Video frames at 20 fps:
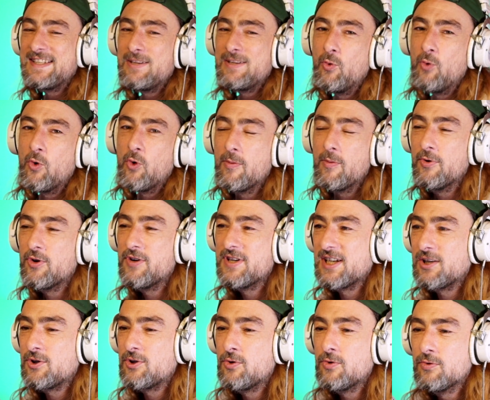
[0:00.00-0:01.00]
Is it warm
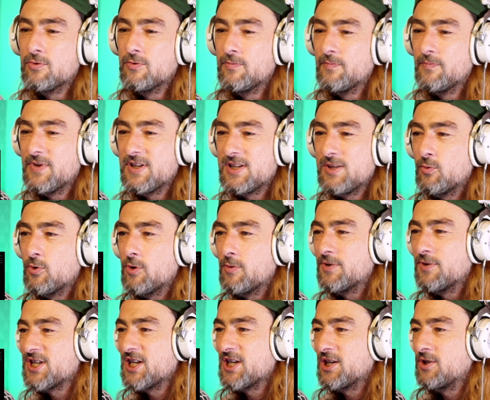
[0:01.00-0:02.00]
or is it cool? Is it
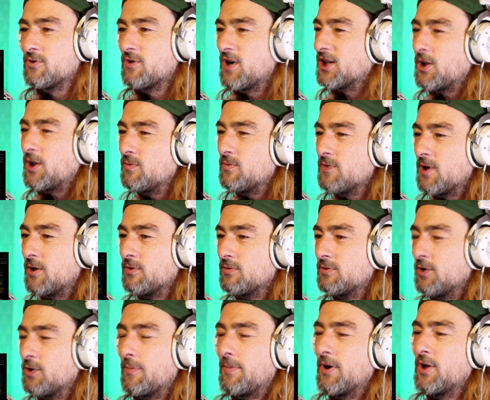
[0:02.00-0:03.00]
warm or is it cool? I don't
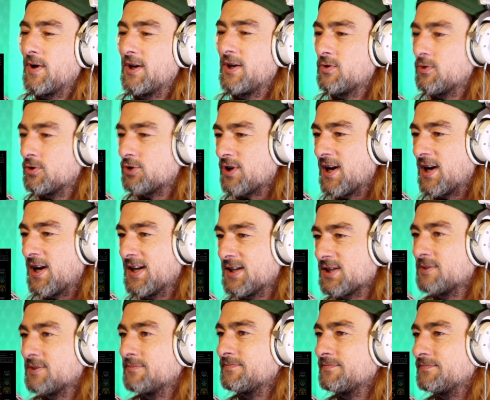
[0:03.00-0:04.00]
know. Not by the way you're
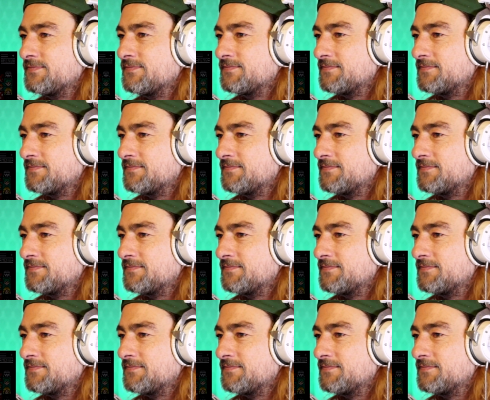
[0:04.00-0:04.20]
dressed.